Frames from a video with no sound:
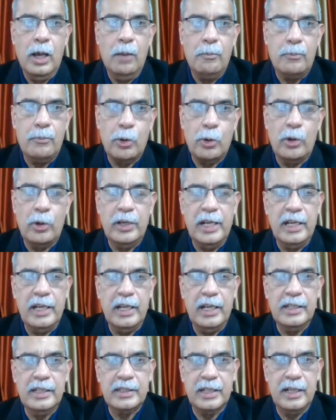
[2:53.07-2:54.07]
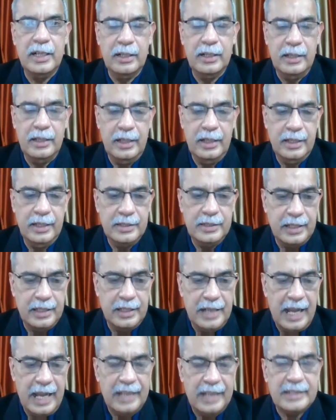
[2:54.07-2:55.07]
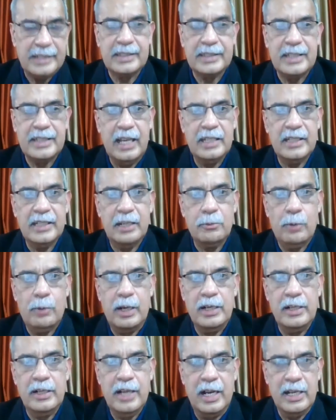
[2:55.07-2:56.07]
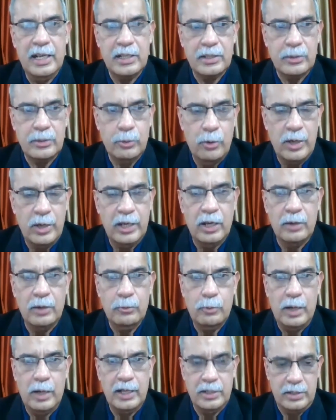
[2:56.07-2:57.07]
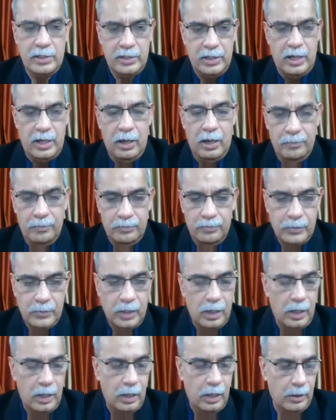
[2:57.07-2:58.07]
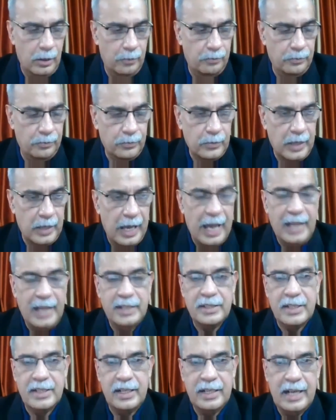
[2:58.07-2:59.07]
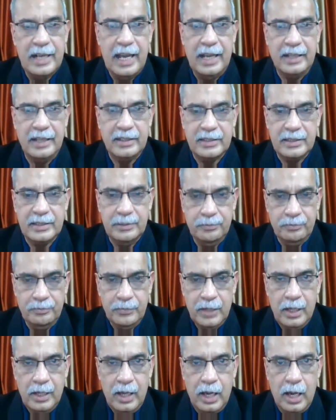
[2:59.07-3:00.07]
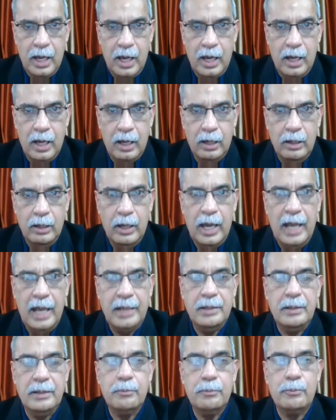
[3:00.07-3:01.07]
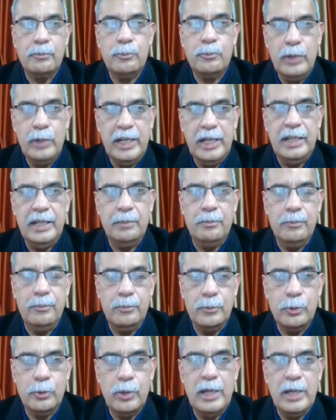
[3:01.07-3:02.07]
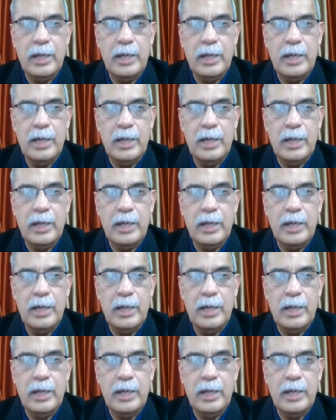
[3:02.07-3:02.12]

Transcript: Proning is an exercise that one does going on one's hands and legs, and doing